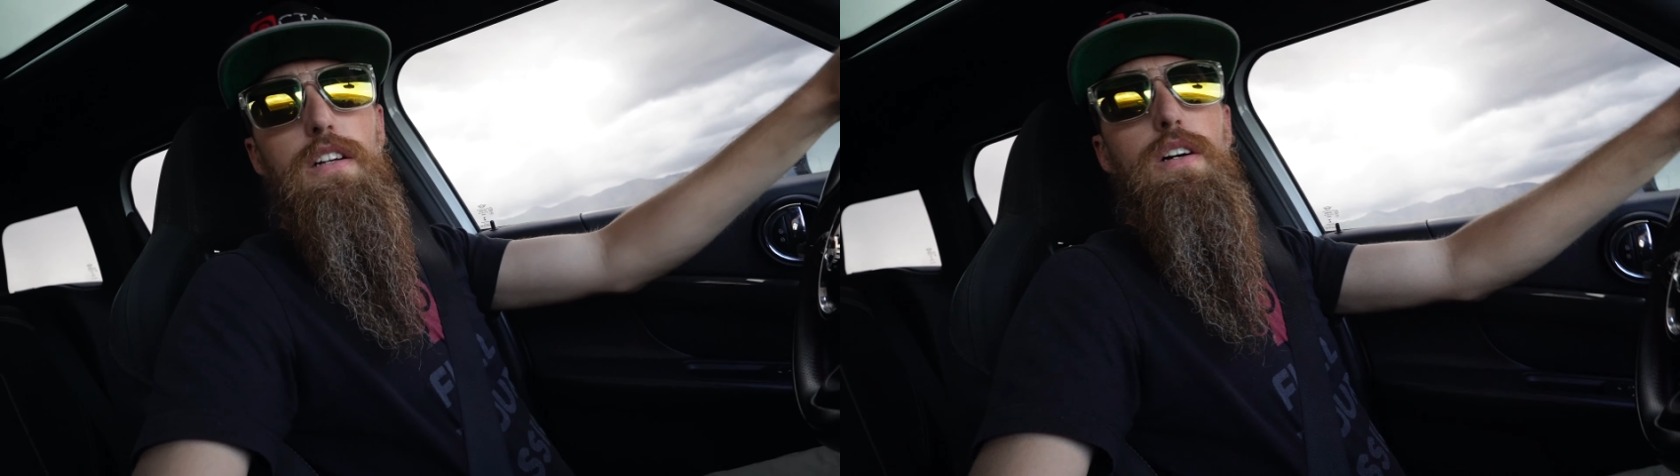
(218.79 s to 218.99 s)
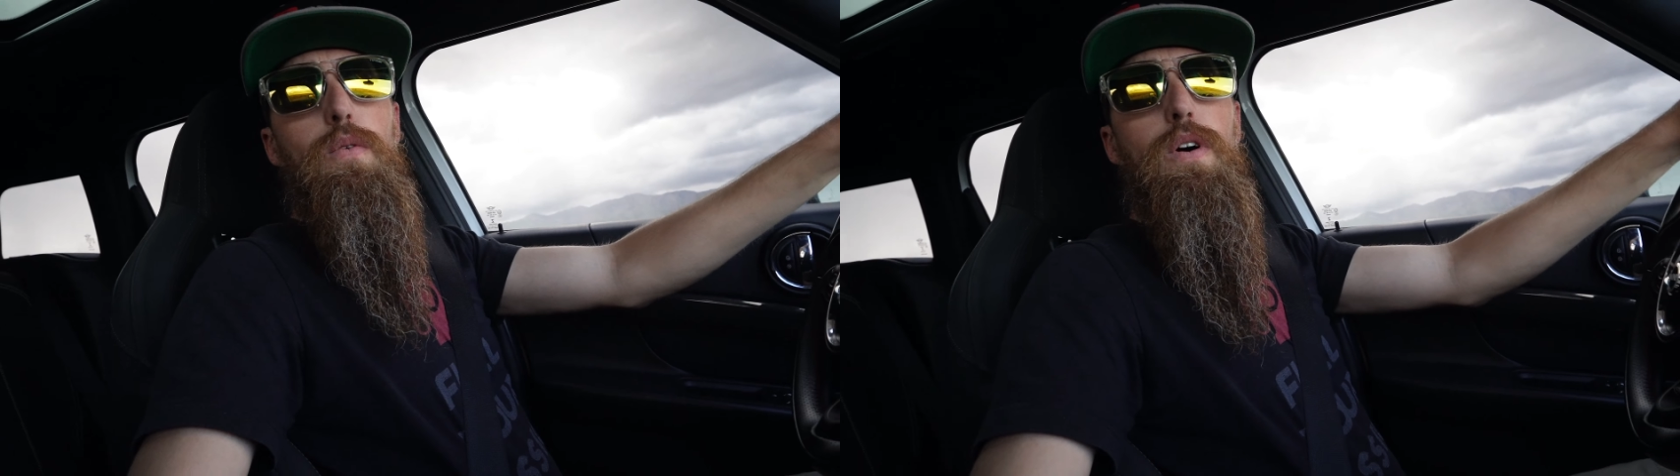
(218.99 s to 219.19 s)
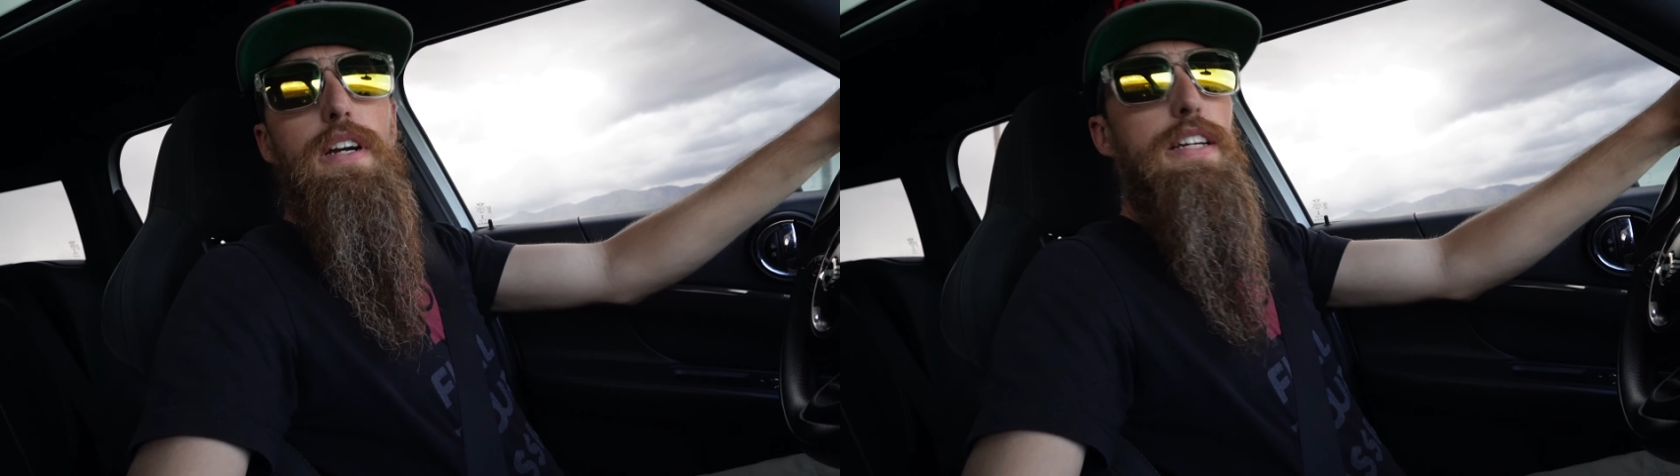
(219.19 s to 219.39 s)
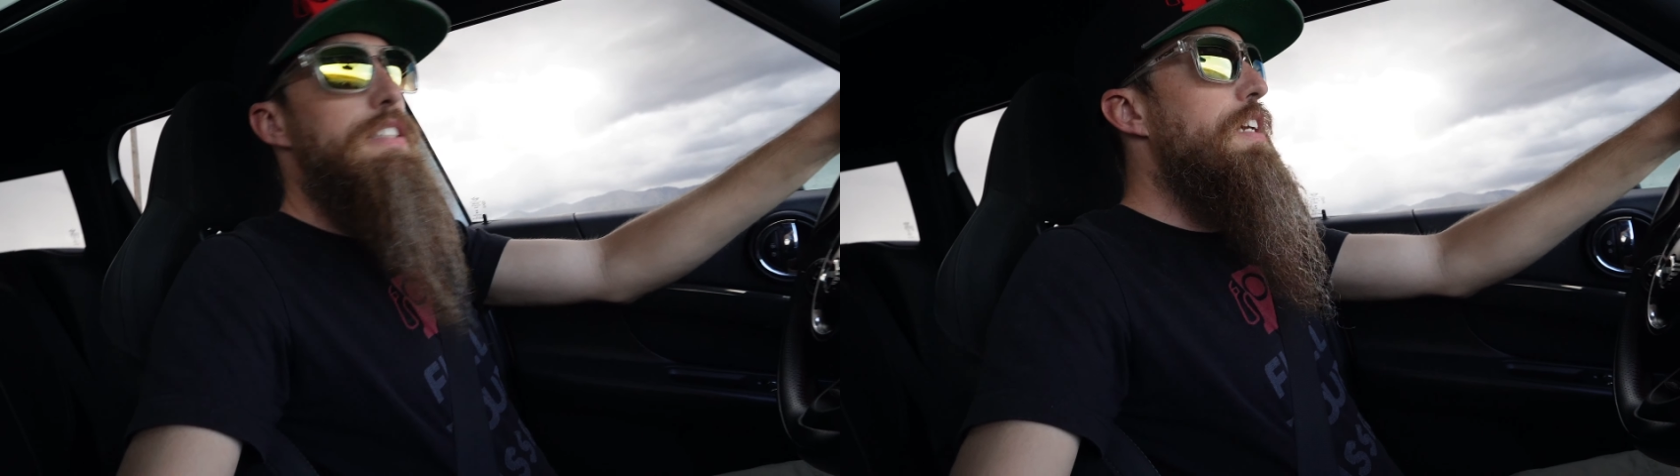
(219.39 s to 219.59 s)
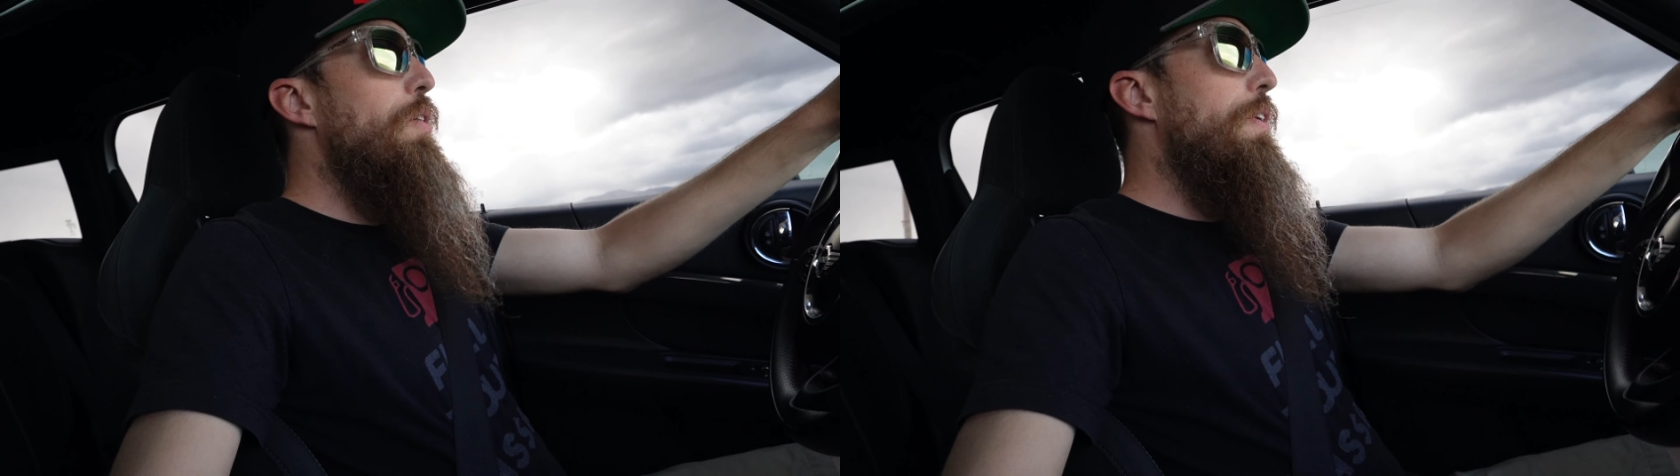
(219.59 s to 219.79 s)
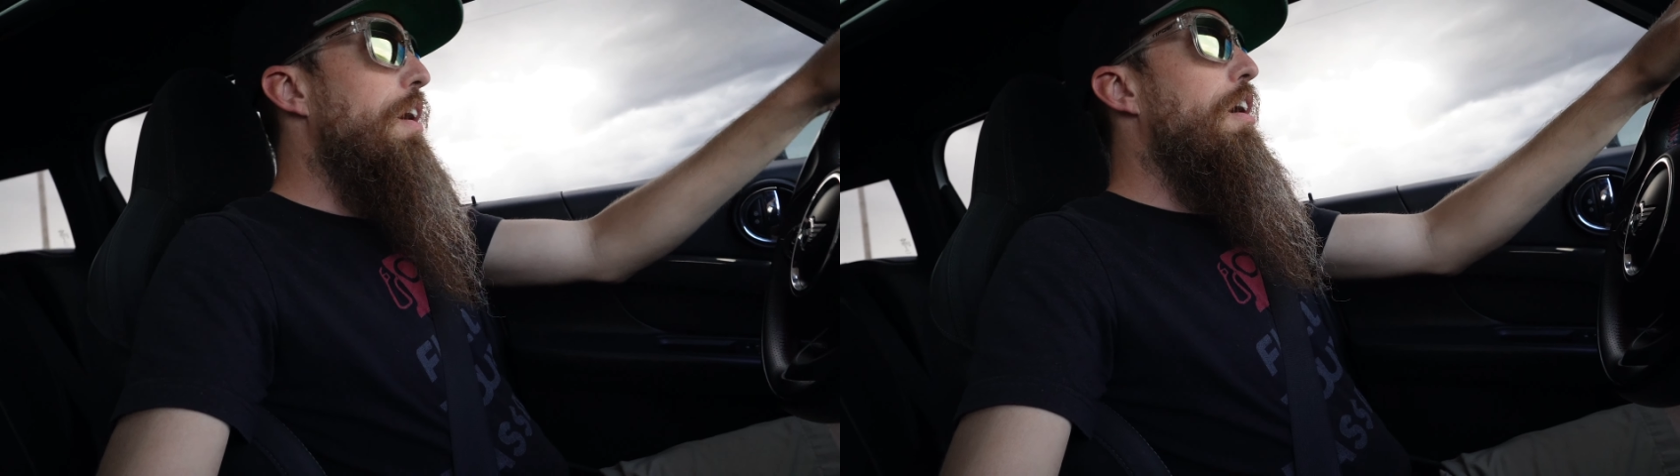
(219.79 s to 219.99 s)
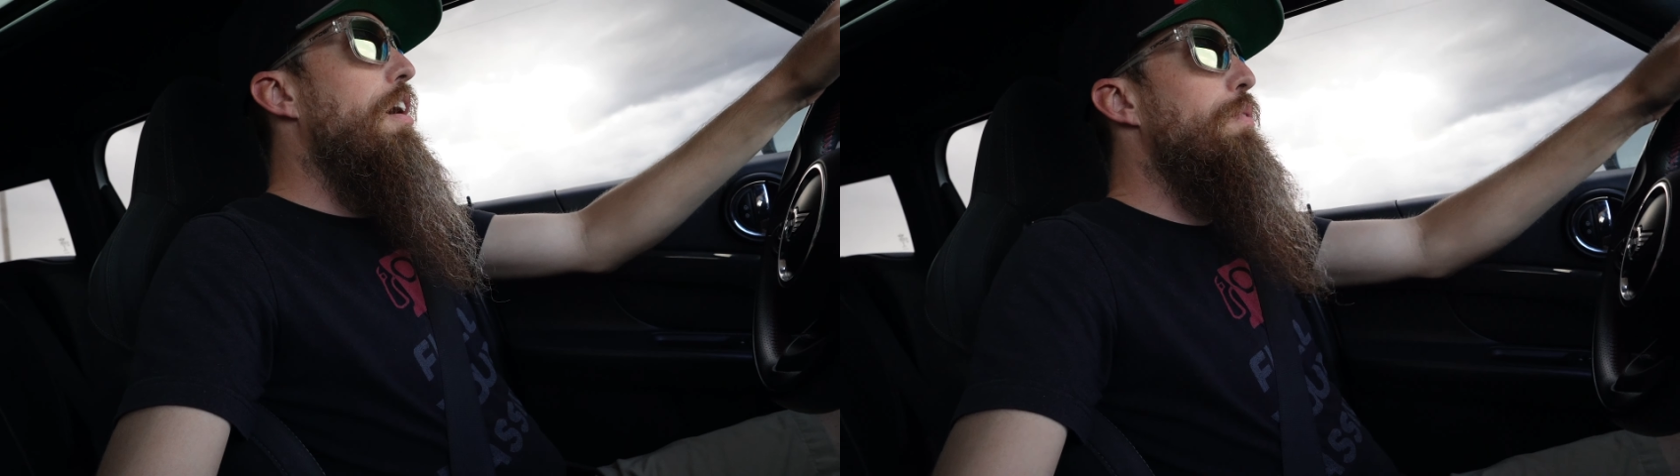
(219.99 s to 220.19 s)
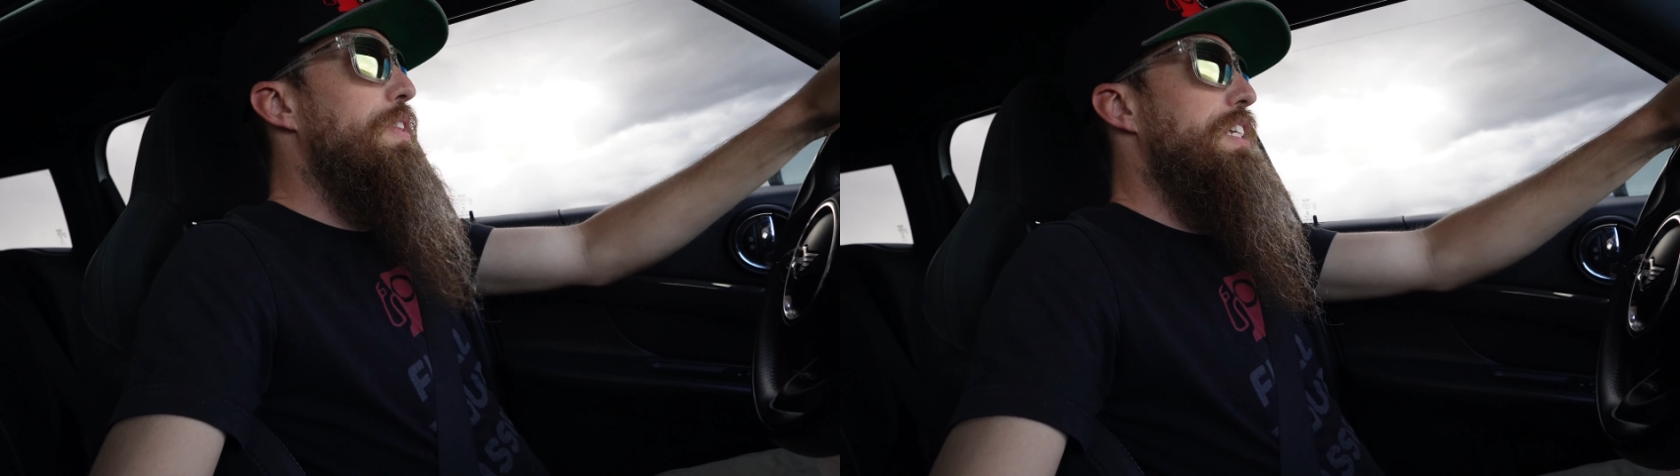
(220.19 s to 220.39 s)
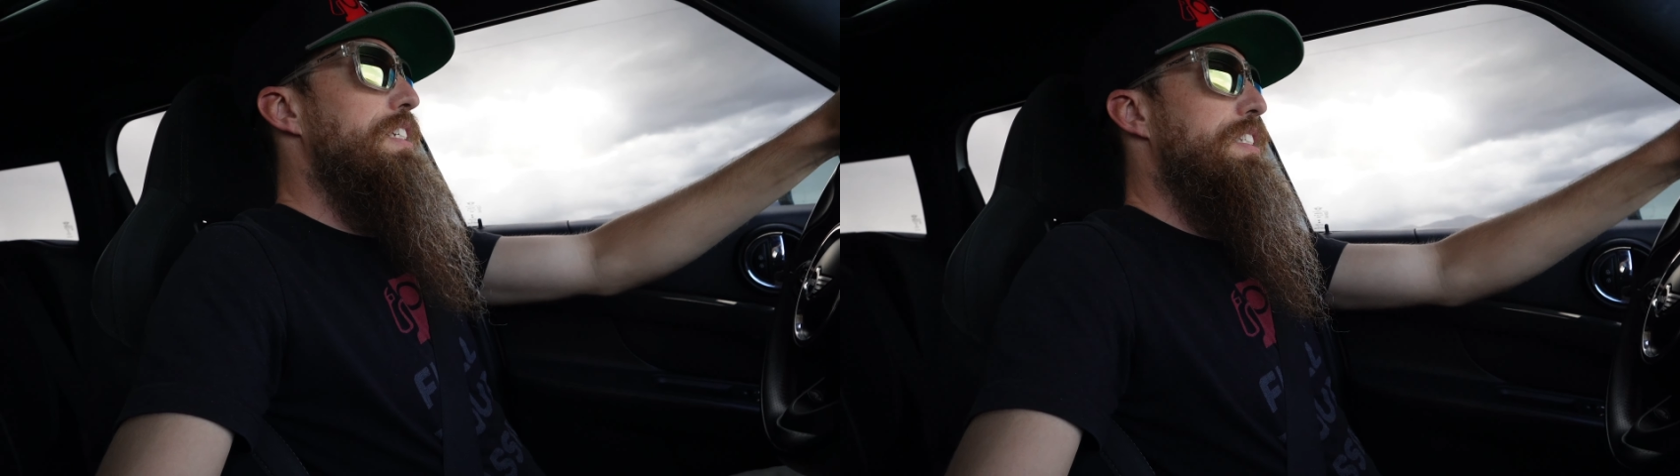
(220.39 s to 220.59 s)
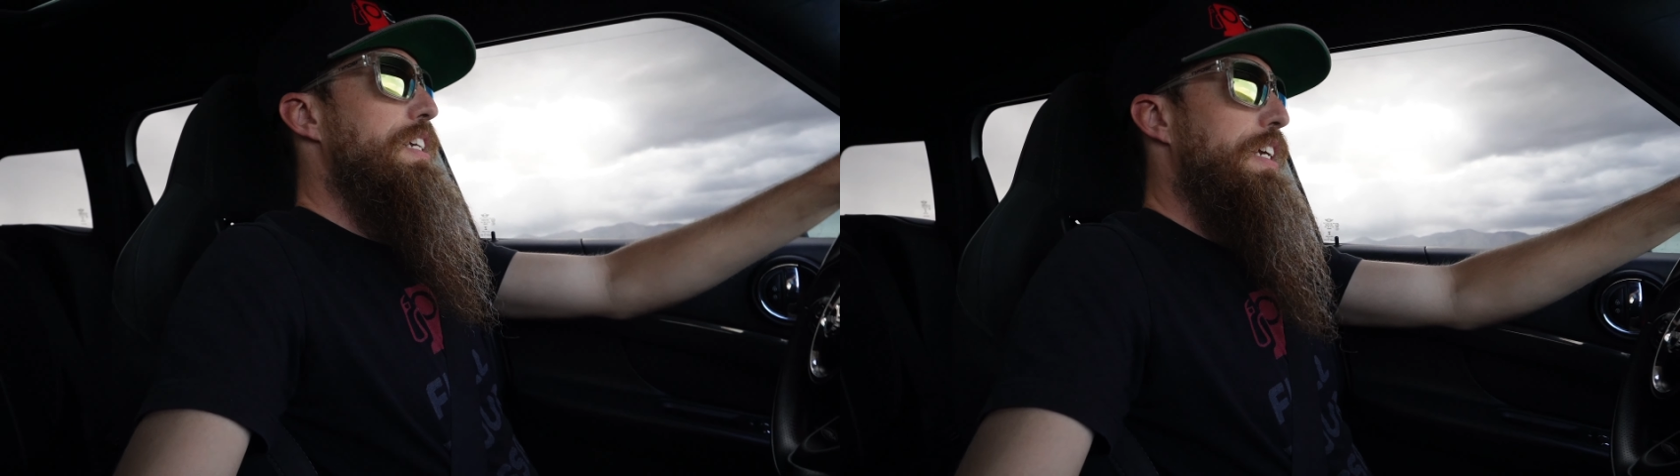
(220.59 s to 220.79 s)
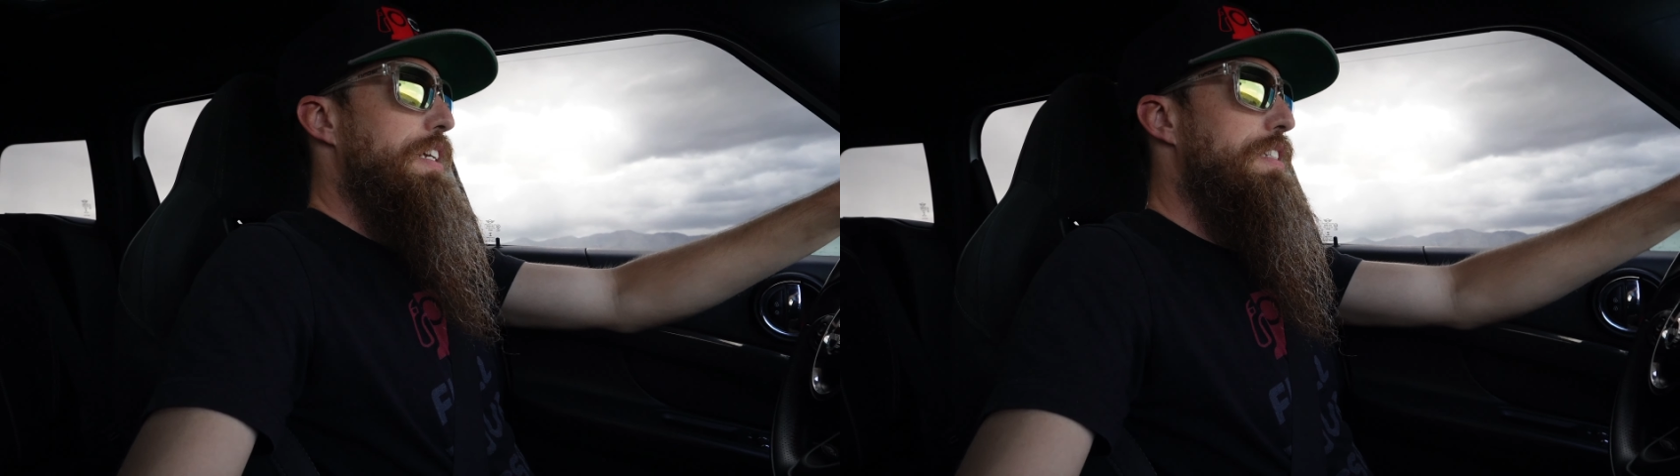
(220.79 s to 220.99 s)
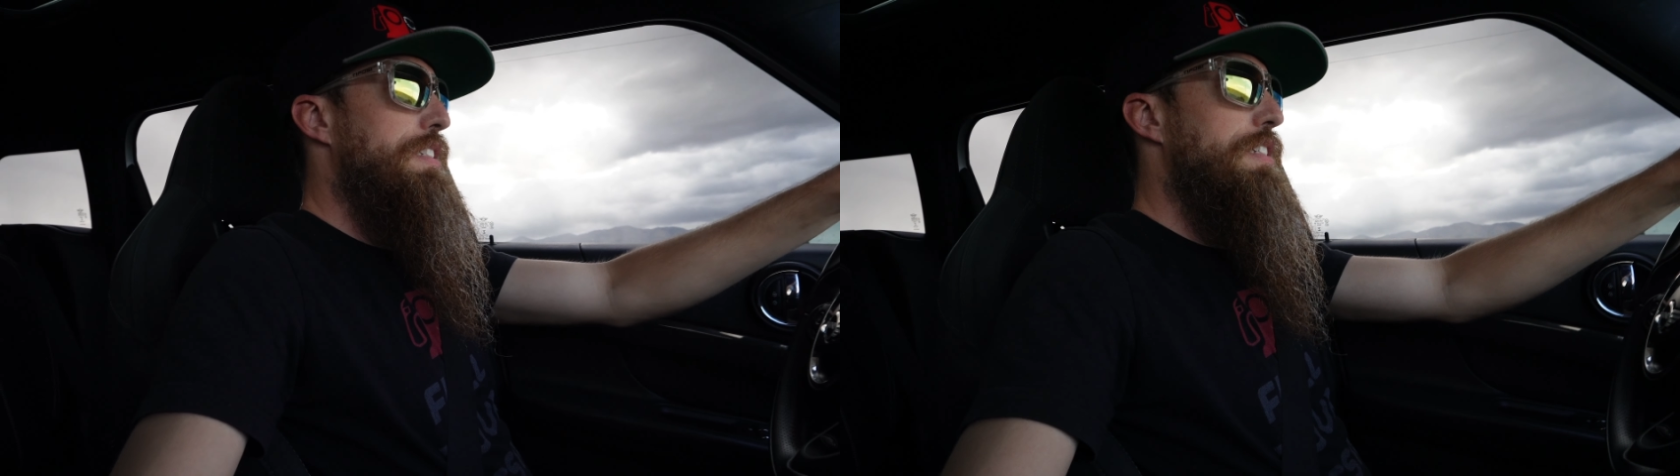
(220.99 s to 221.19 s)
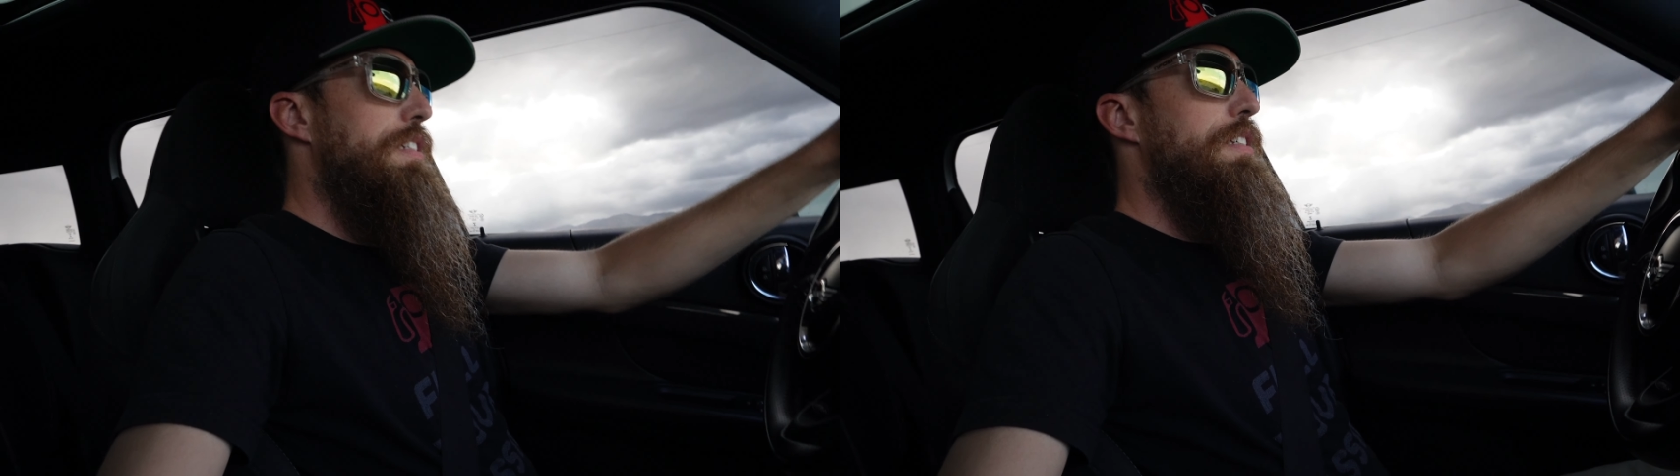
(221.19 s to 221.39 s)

What is going on with these things?